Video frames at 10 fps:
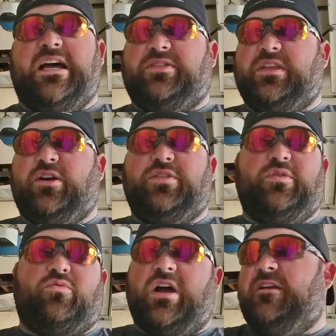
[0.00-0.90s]
out there
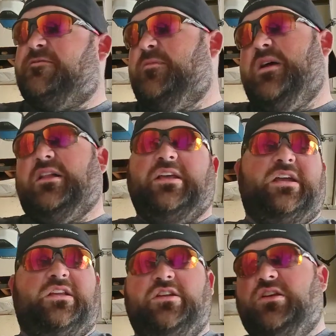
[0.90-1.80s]
that ride from LA
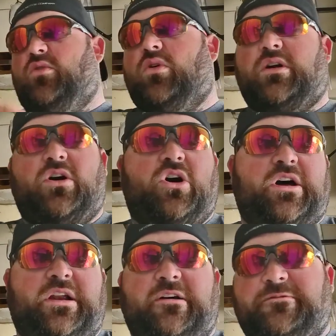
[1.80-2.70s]
to New York
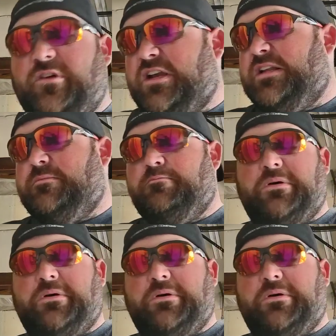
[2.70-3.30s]
on a freaking